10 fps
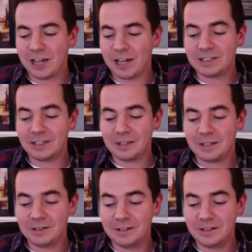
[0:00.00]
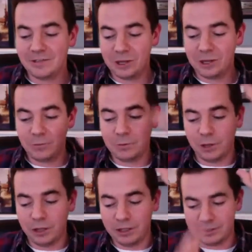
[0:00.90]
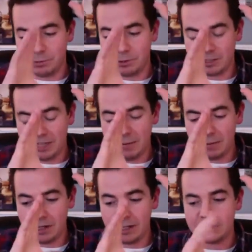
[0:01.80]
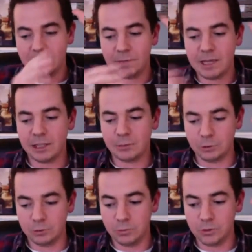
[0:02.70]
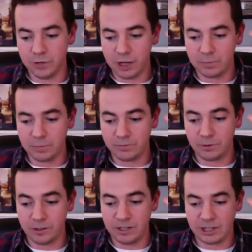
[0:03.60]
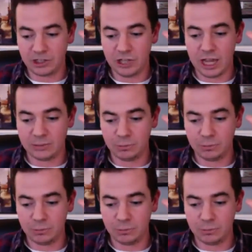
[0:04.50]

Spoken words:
said, right when Paul points the camera out, I said, Bailey, will you move up for the next shot?